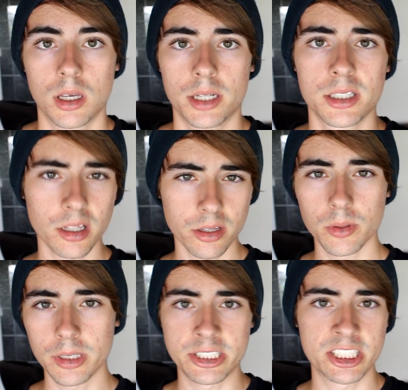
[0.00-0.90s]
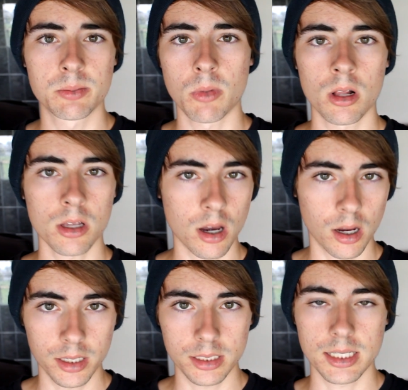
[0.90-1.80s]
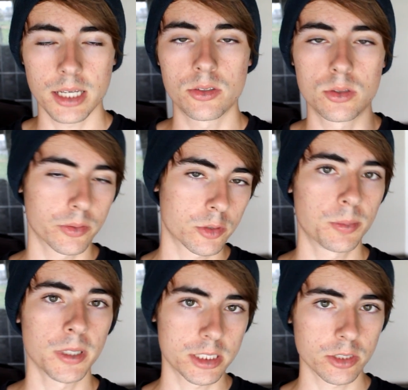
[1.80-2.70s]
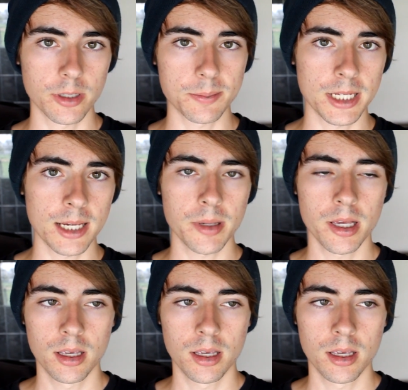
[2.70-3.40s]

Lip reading: And another really small con is that you do have to replace the grip tape,